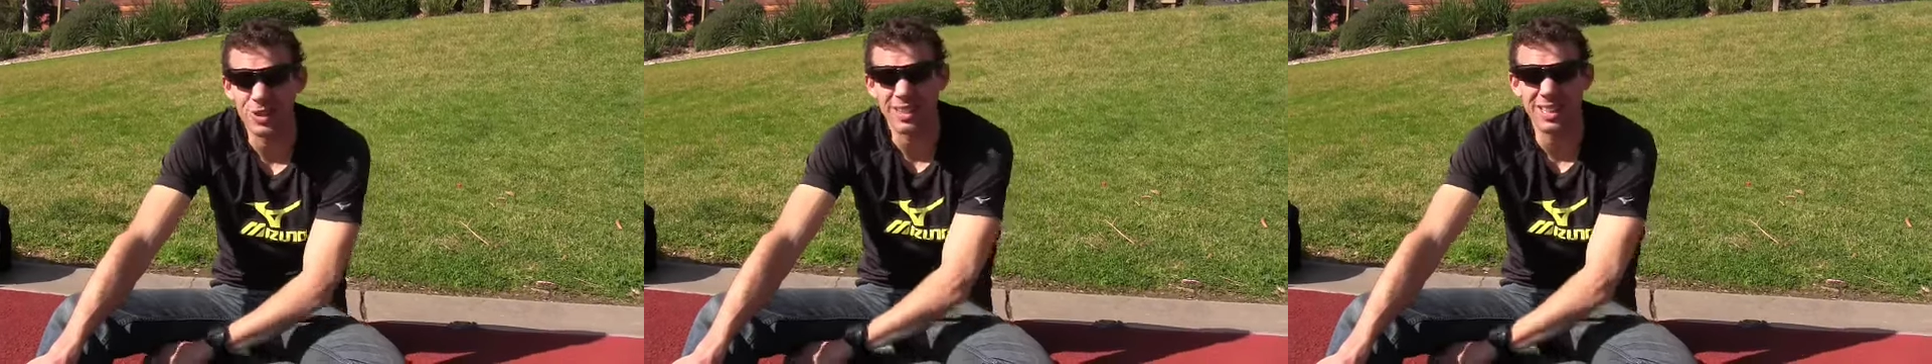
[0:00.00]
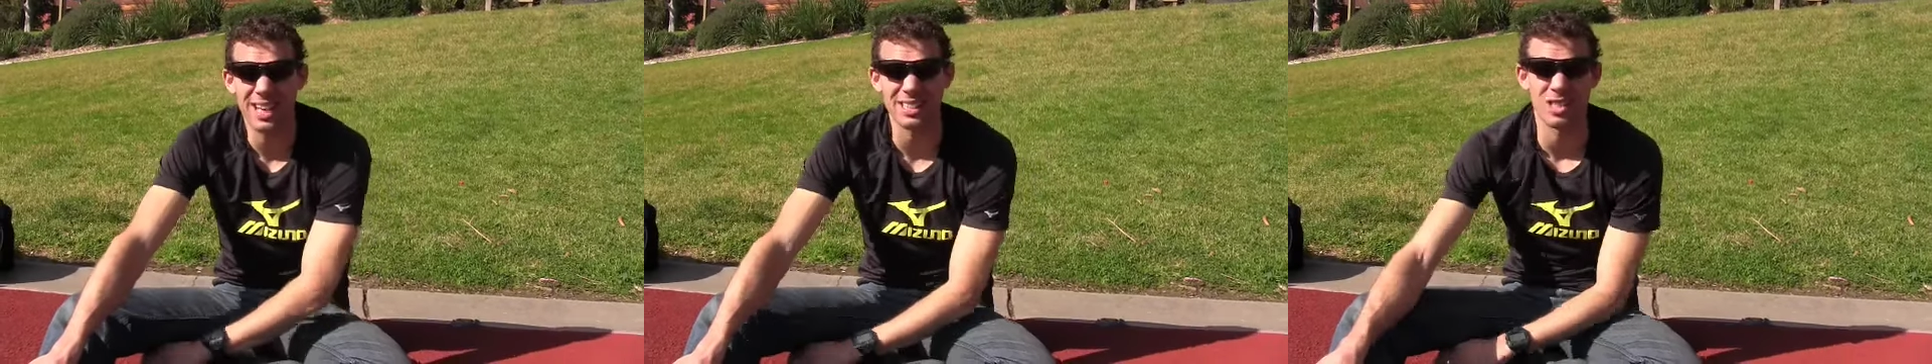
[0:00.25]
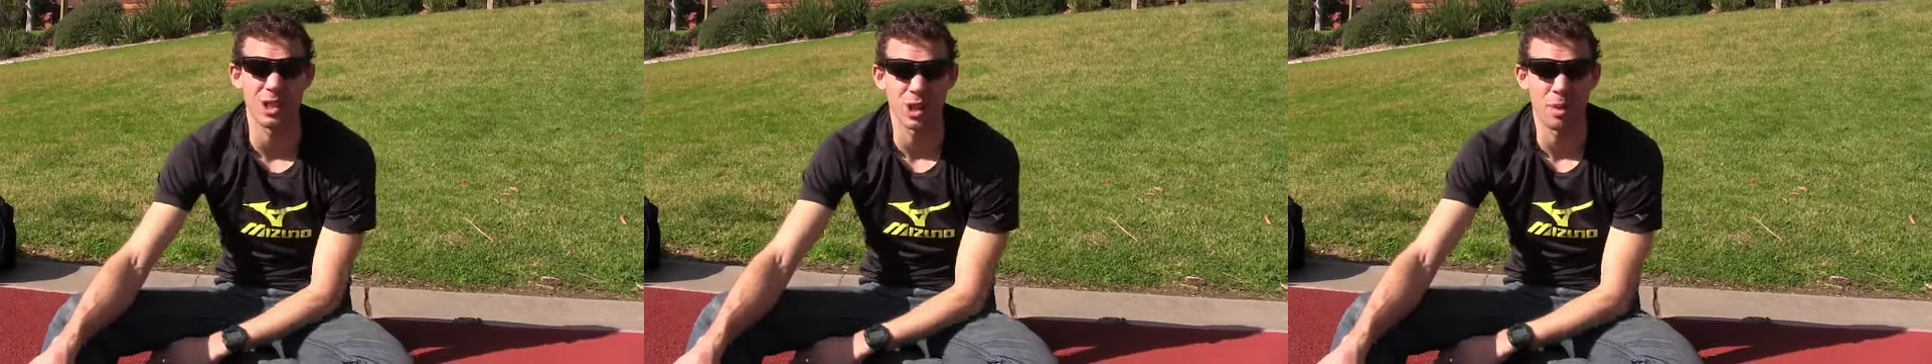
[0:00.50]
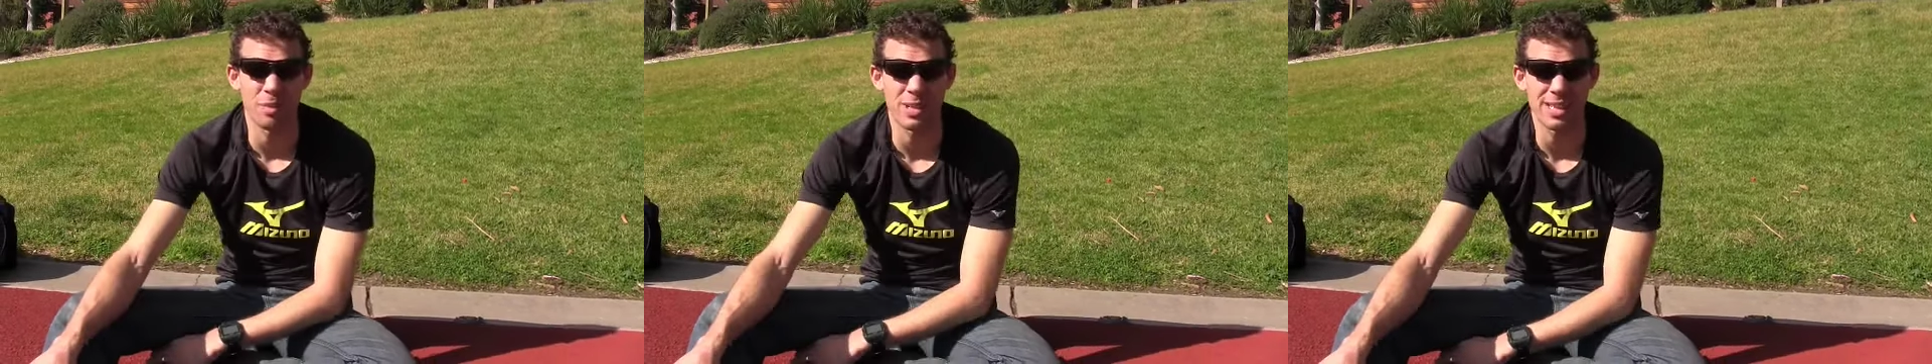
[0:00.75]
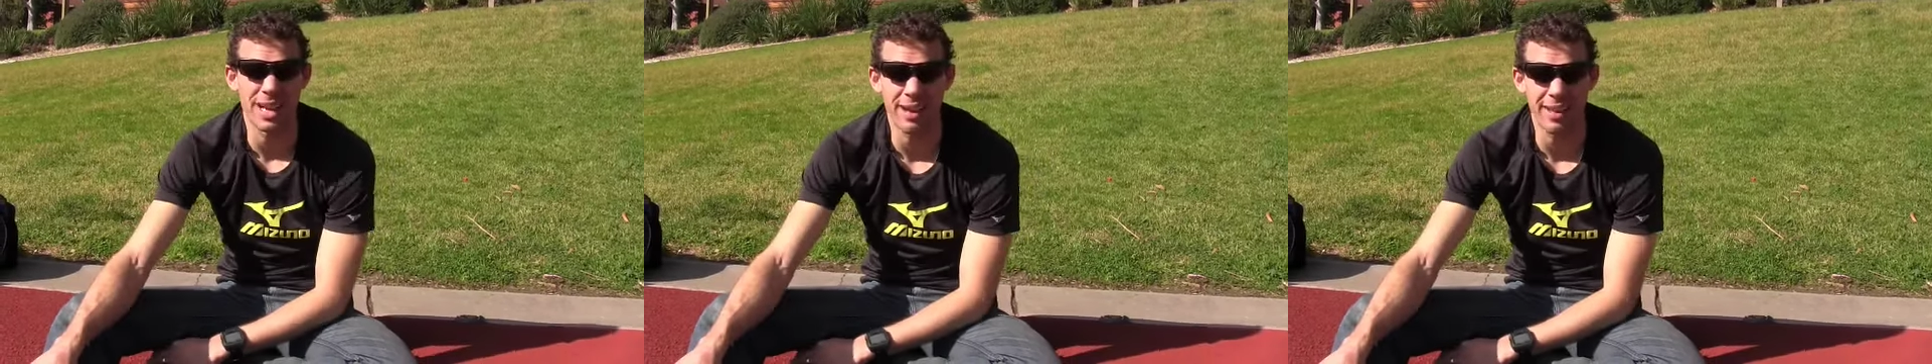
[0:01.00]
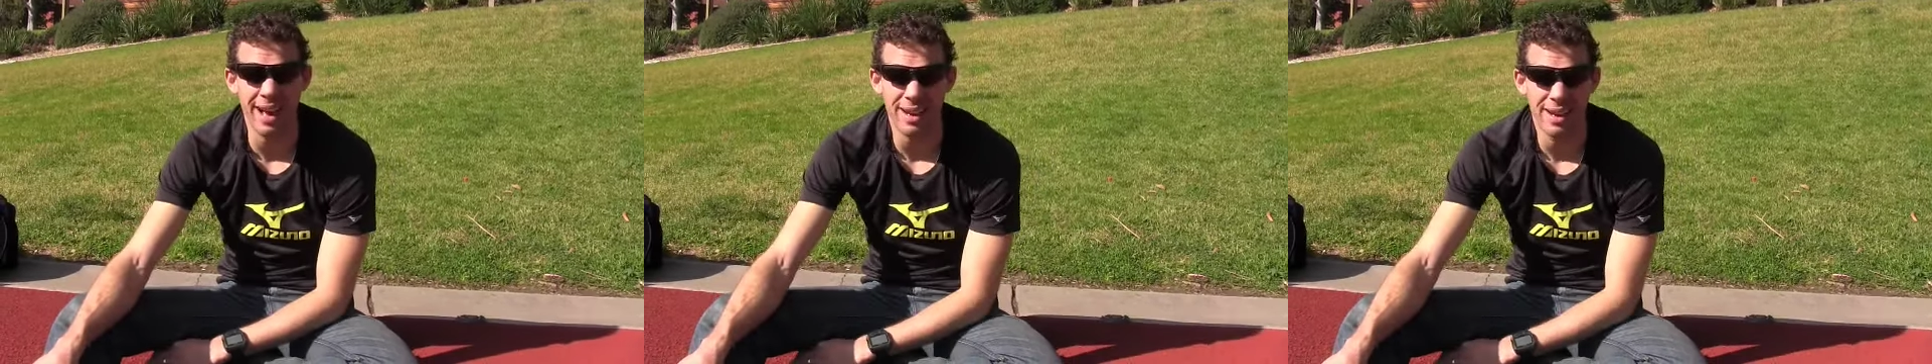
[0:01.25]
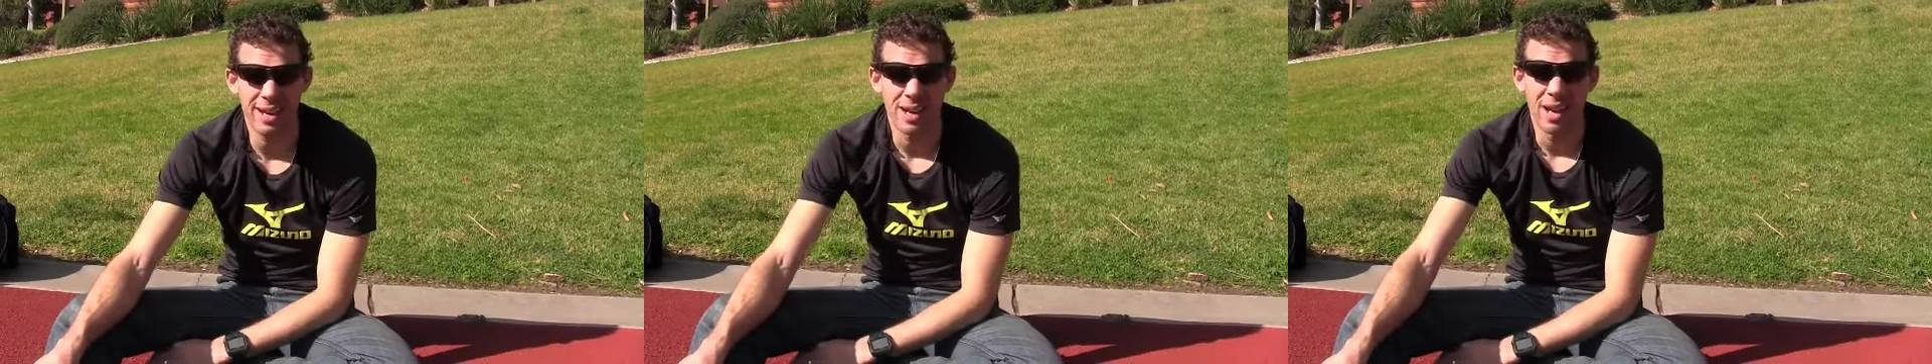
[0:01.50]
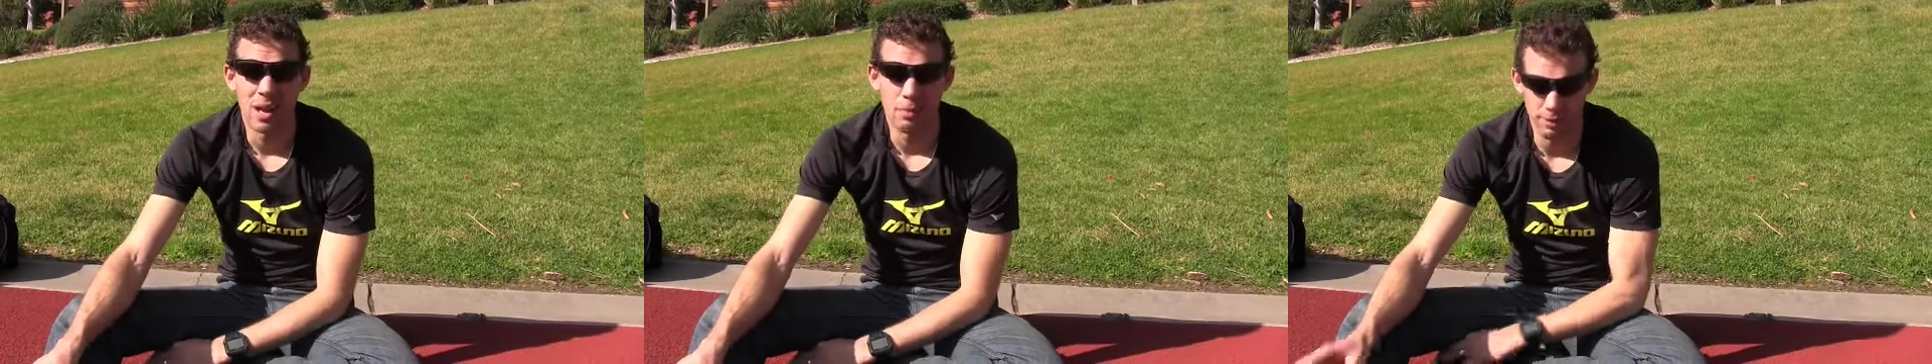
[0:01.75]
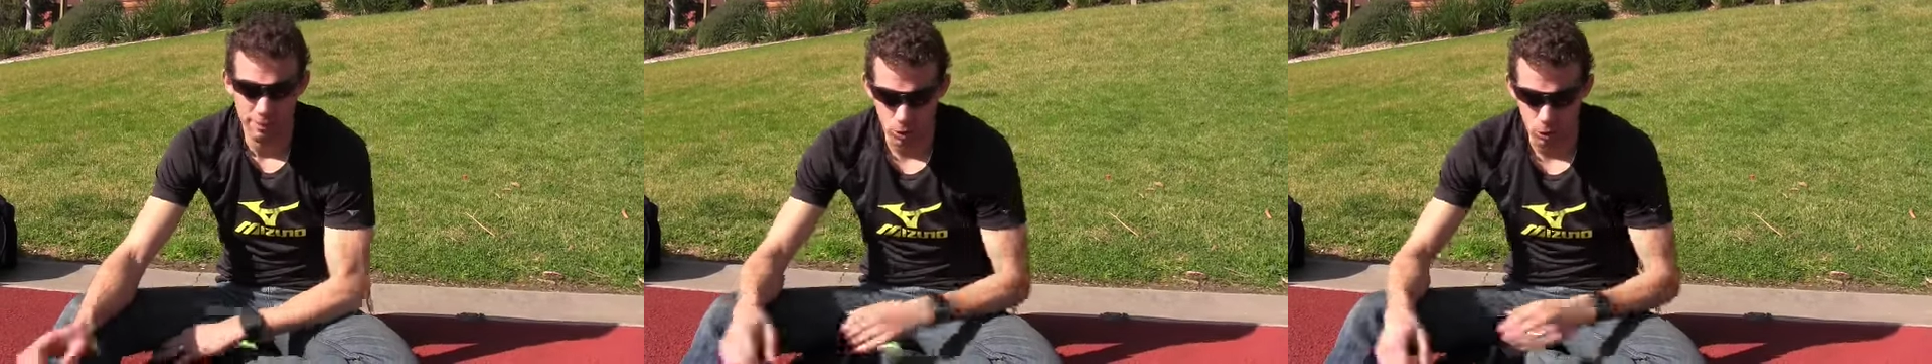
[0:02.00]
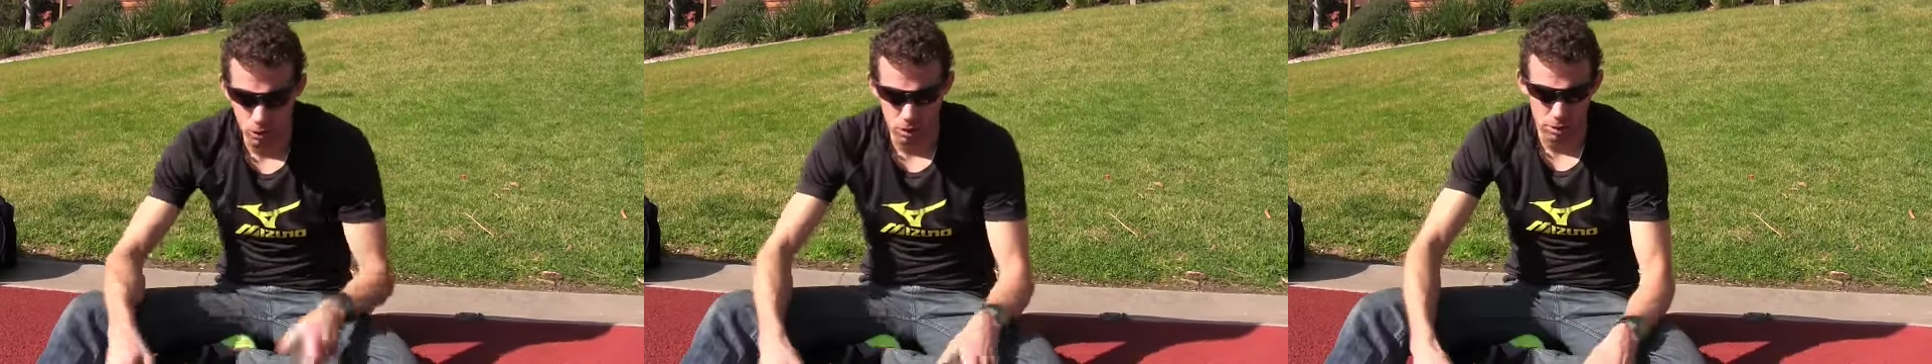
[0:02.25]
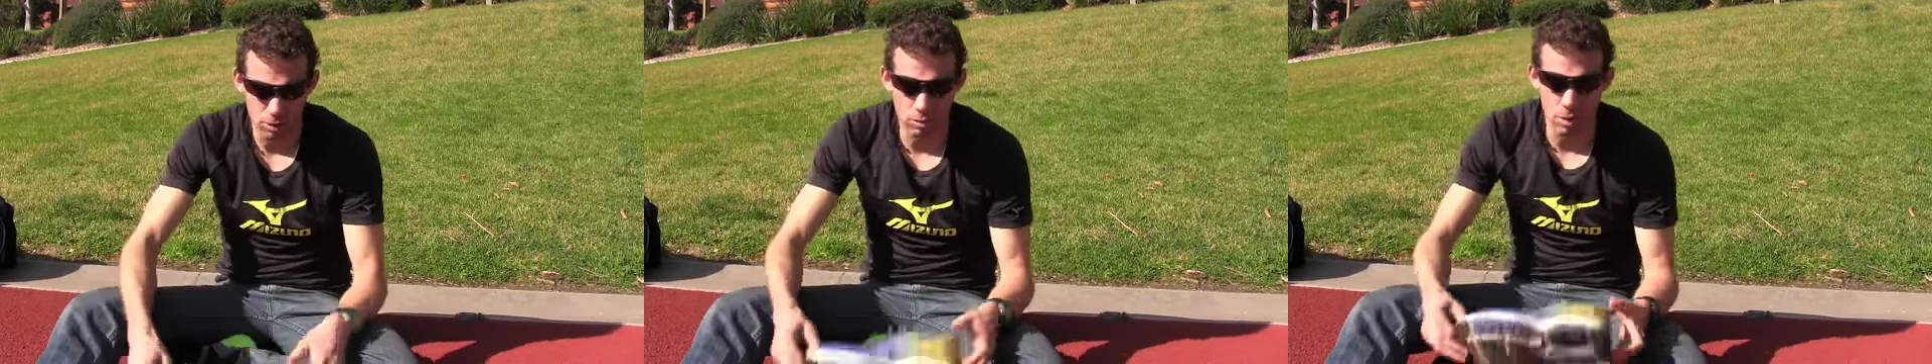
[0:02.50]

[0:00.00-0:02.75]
1,000 kilometers out of that before